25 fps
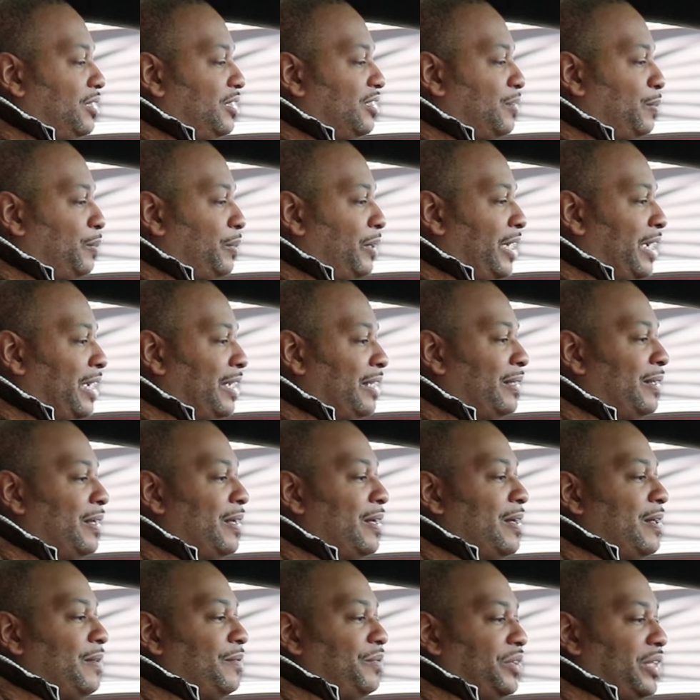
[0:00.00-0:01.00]
display
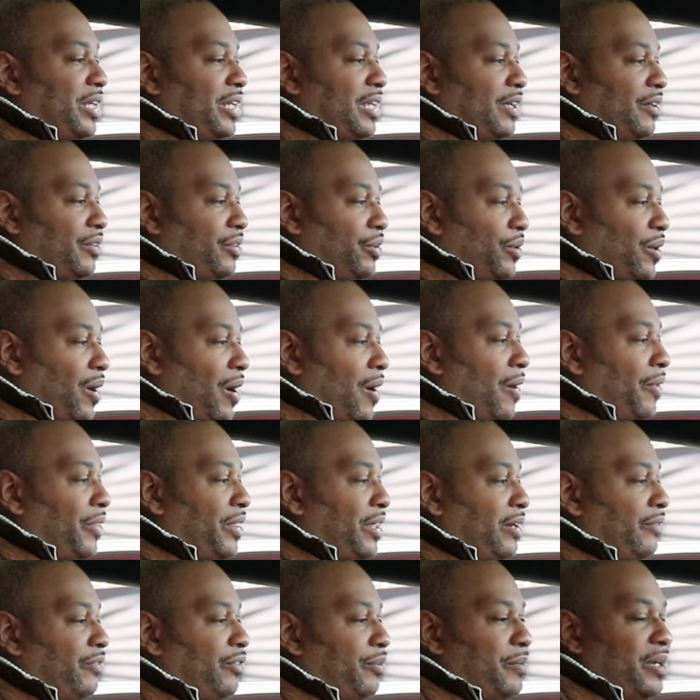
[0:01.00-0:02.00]
that gives you all
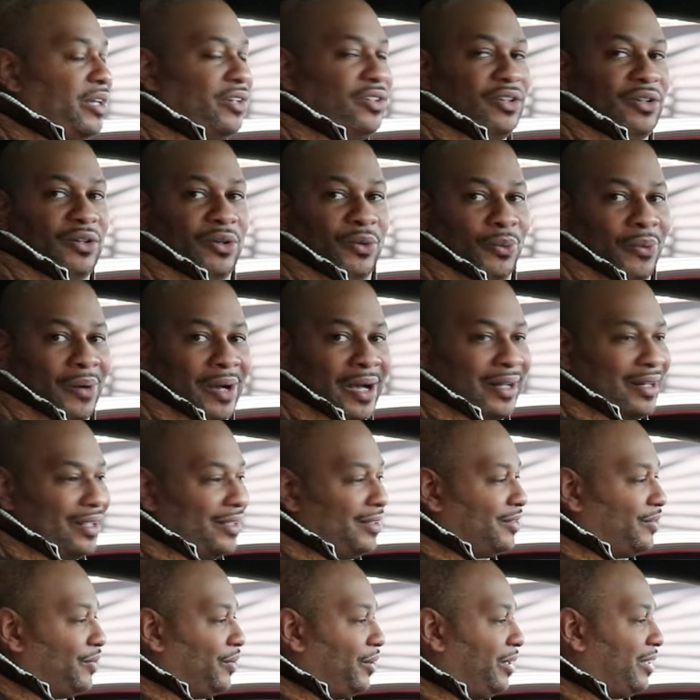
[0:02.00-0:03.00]
the information you want.
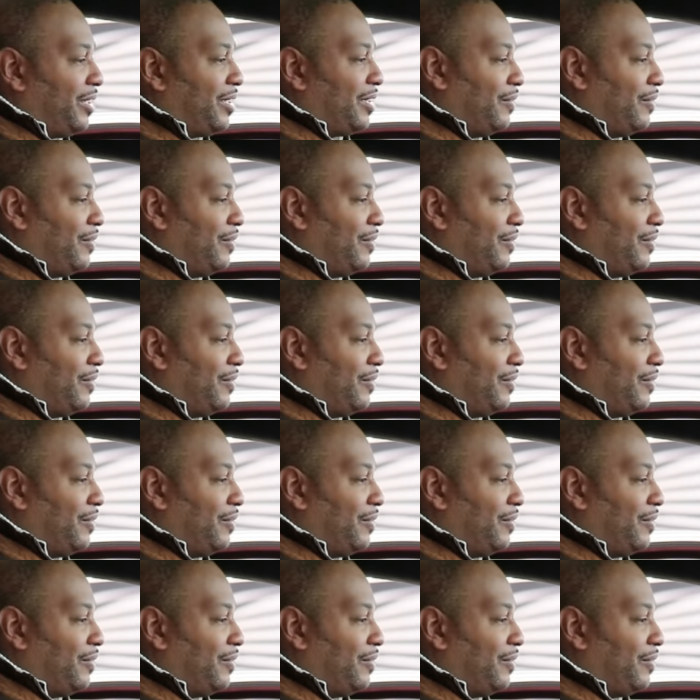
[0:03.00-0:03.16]
It's fully